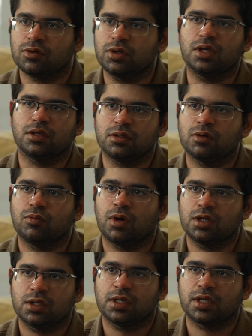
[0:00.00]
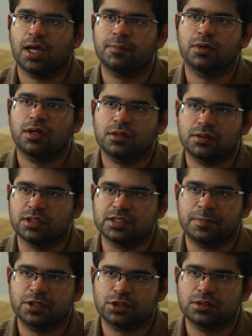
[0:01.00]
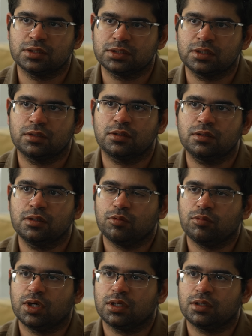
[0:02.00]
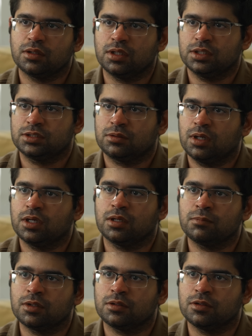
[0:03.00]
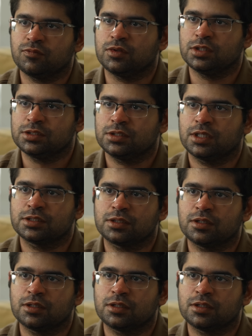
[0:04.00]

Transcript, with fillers: okay, you know what, like I'm not a specialist here, but let's try. I mean, if this is the next